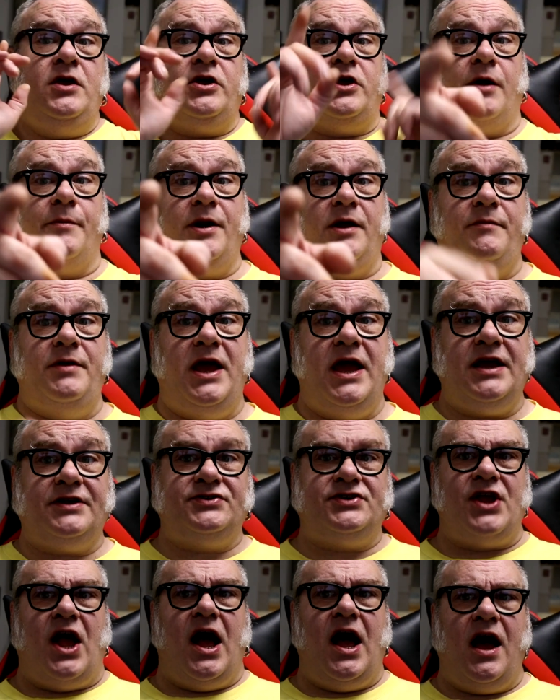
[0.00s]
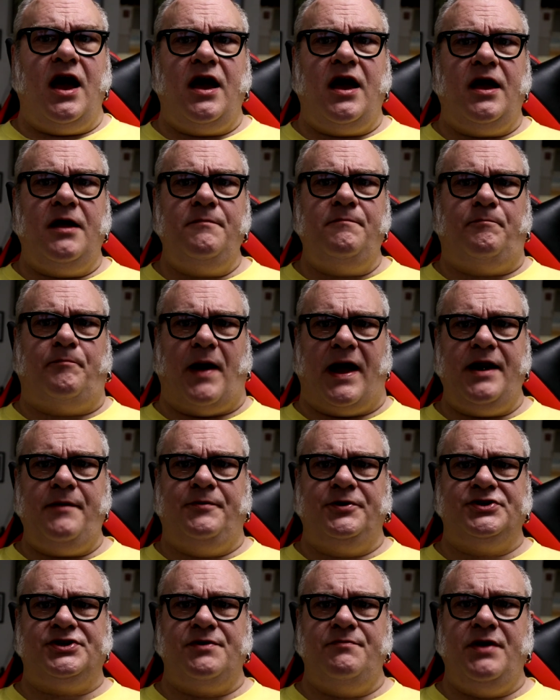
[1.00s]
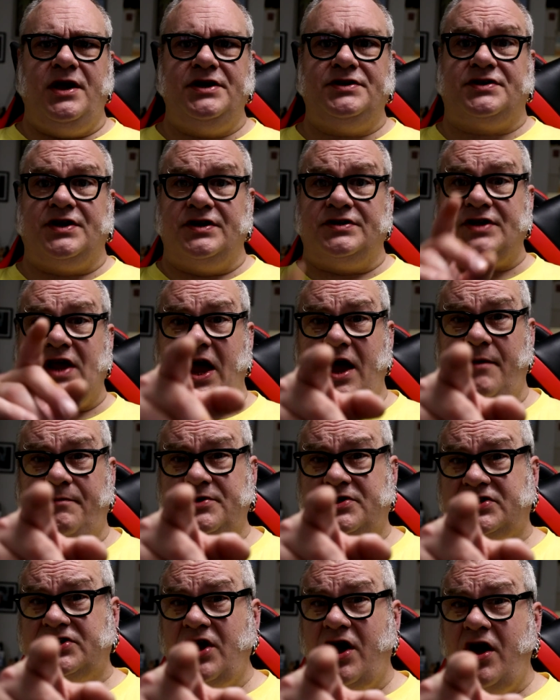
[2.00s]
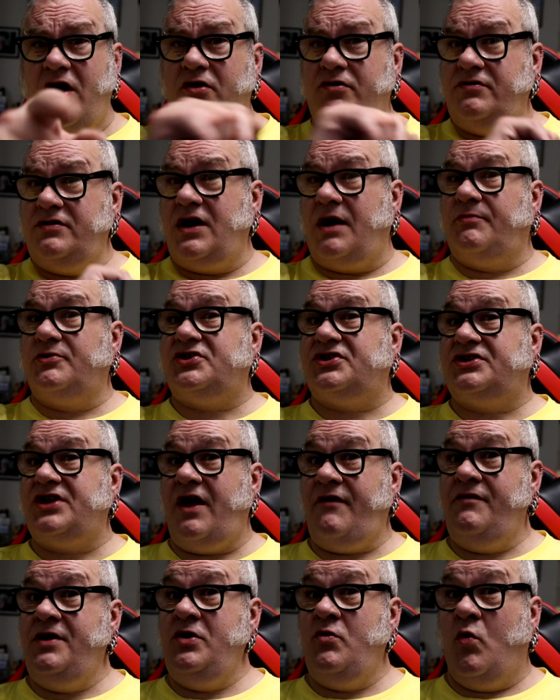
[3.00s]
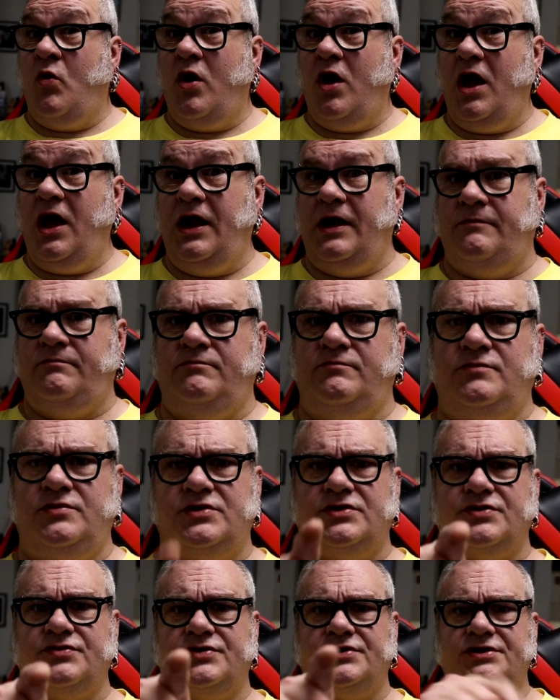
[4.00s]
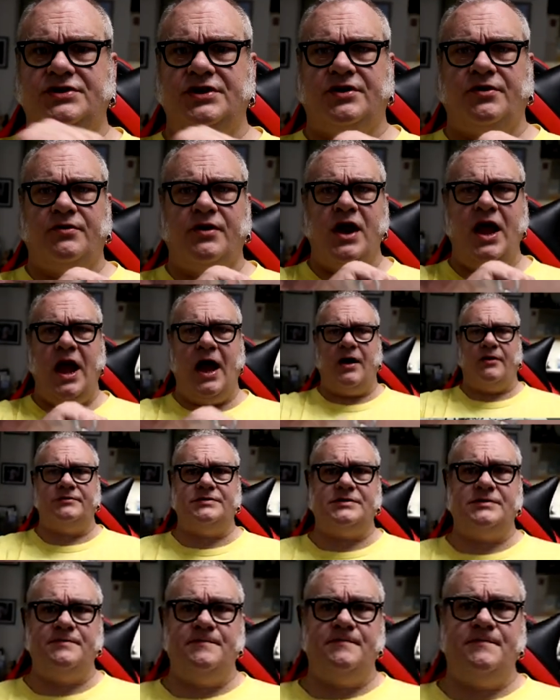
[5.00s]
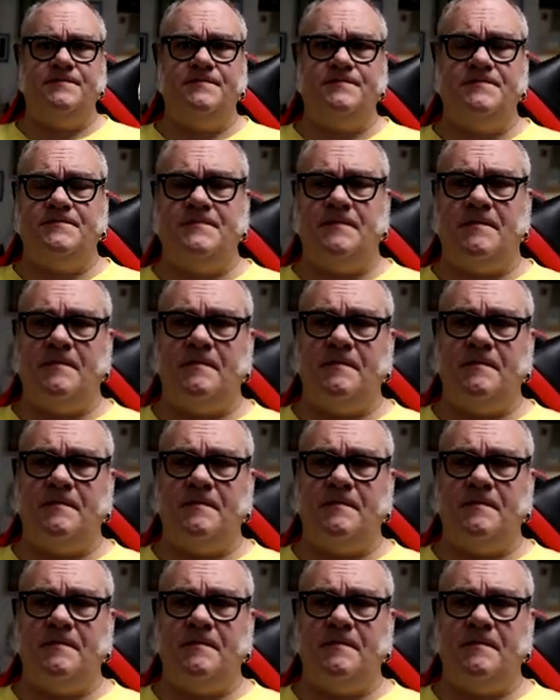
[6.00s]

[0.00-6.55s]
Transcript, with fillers: Coming up next on Body Piercing Basics, episode number 71. So stick around.